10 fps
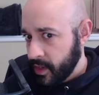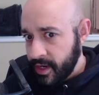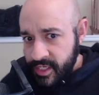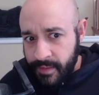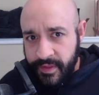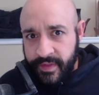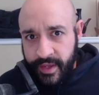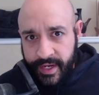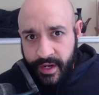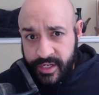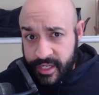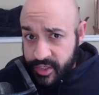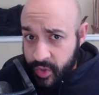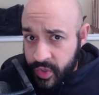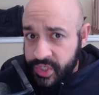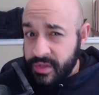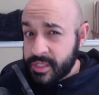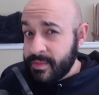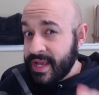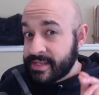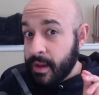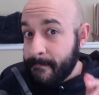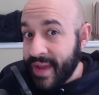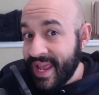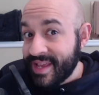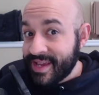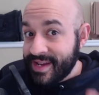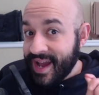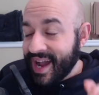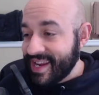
Here's something that you need to understand socialism is a pagan